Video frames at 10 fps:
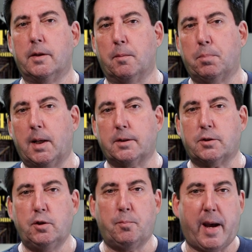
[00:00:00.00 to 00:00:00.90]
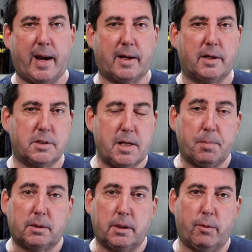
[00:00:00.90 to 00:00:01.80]
The plug two pack
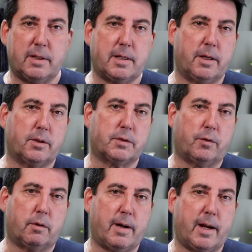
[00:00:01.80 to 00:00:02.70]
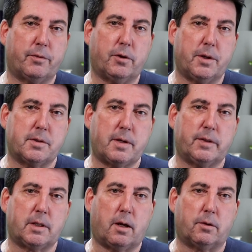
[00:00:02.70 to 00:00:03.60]
typically retails for around
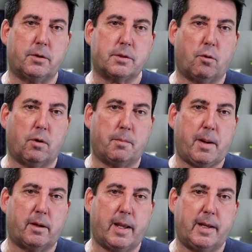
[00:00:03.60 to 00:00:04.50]
$37 or about